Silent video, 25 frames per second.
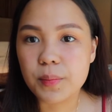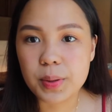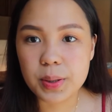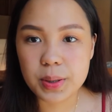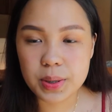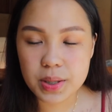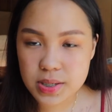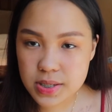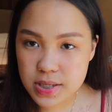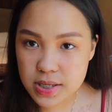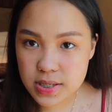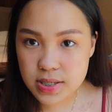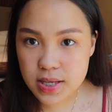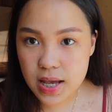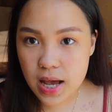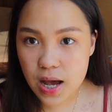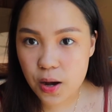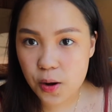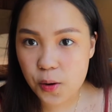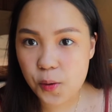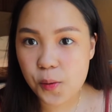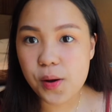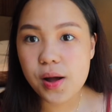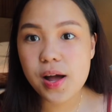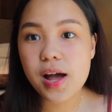But this is
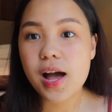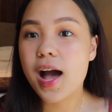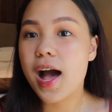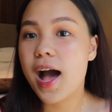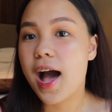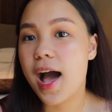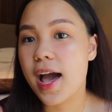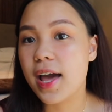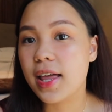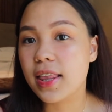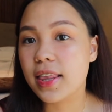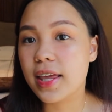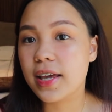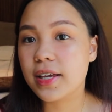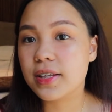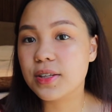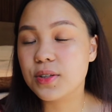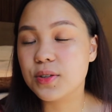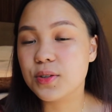how I like